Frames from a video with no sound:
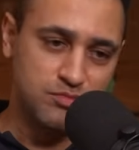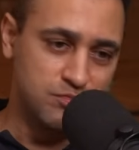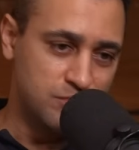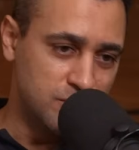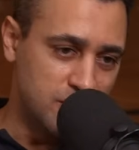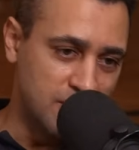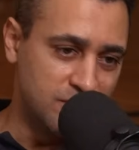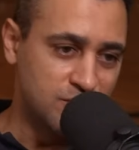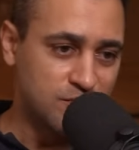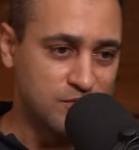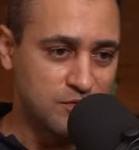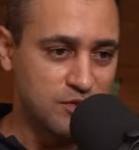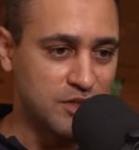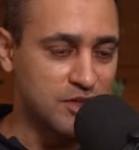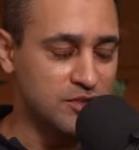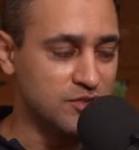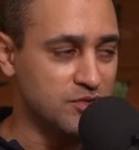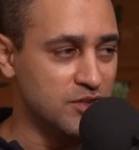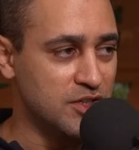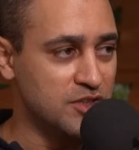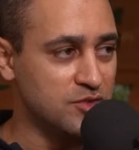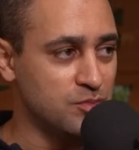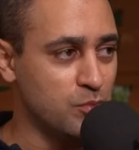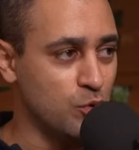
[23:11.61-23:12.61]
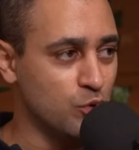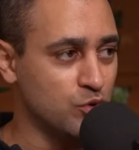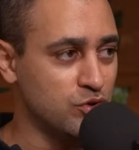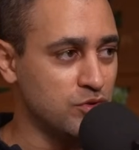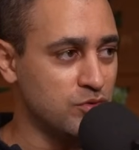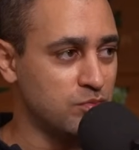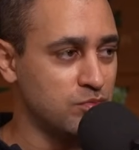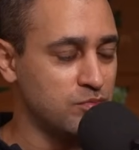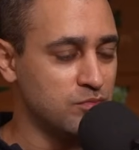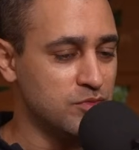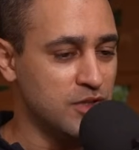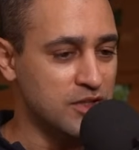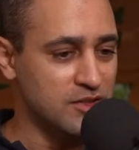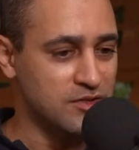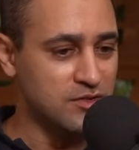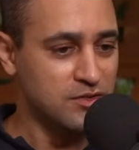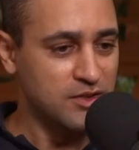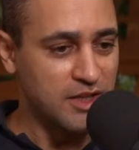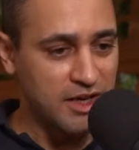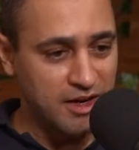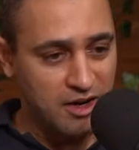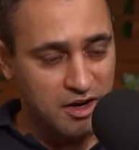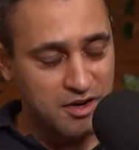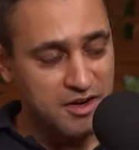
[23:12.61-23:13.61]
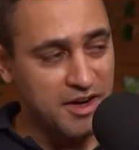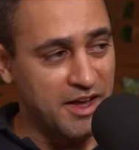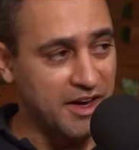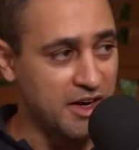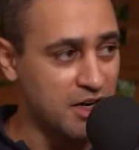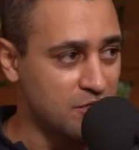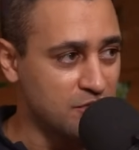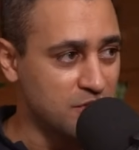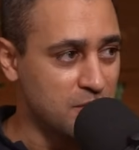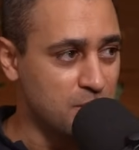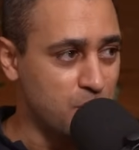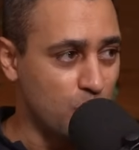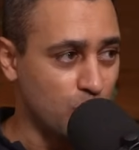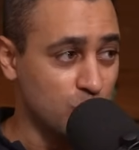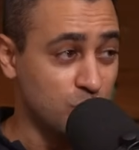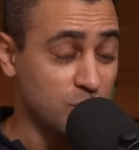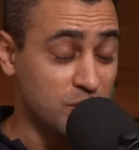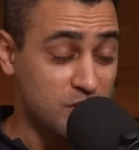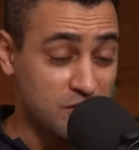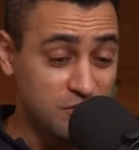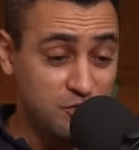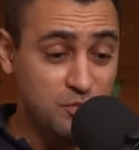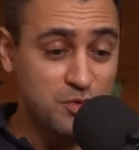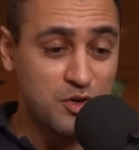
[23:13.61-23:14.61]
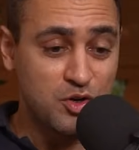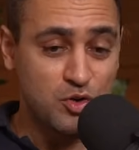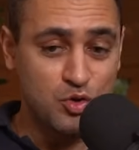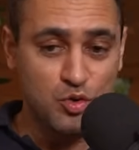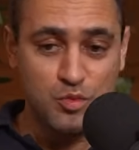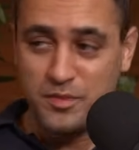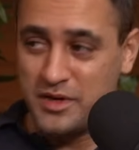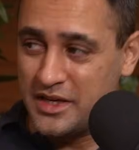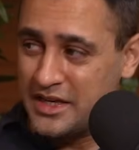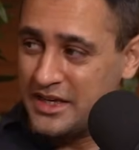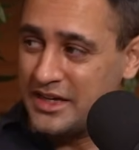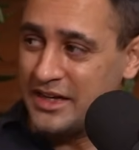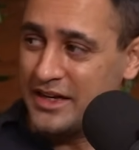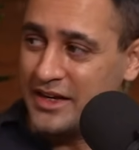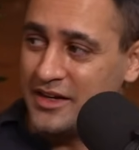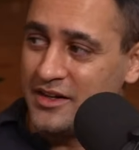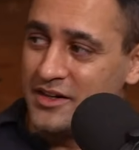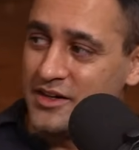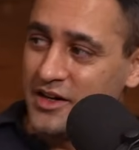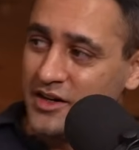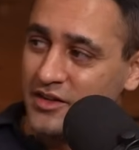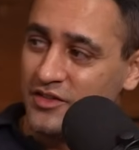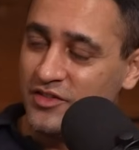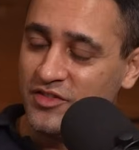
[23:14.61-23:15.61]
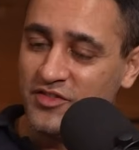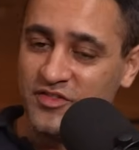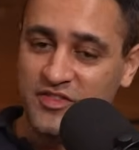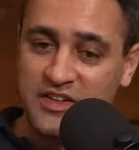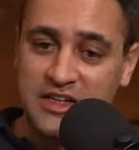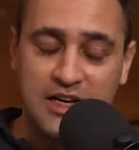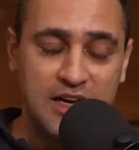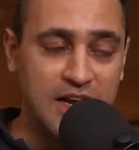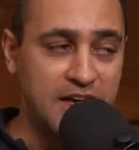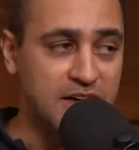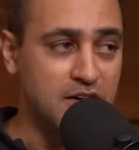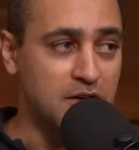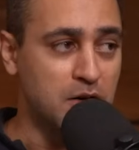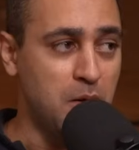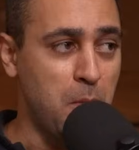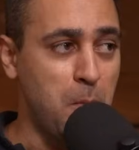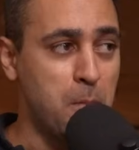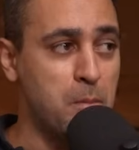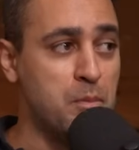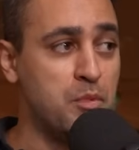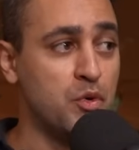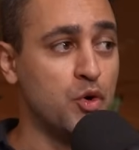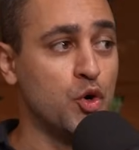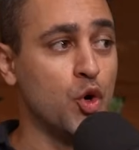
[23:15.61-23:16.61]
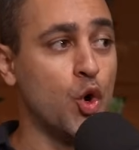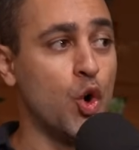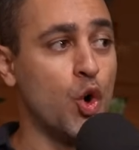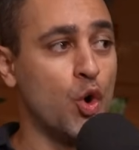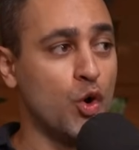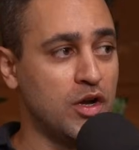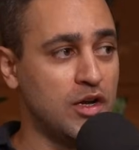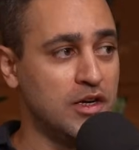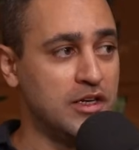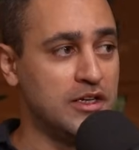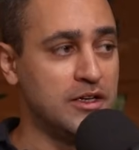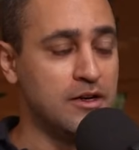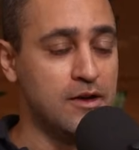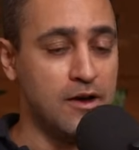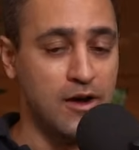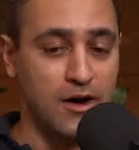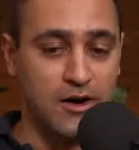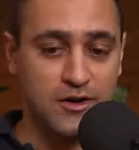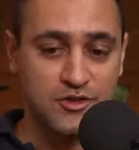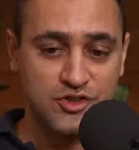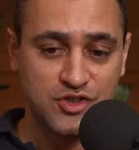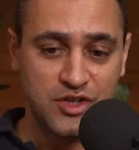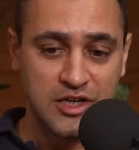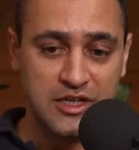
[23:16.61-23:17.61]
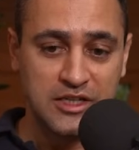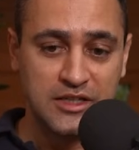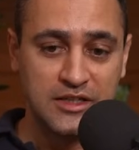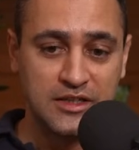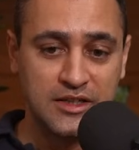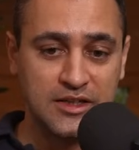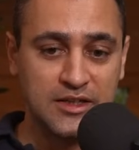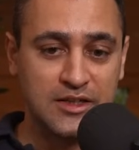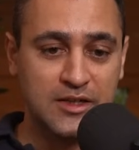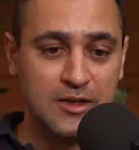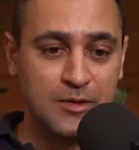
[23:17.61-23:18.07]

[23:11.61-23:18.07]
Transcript: There are negatives and positives, but to me it does feel like a broadly, largely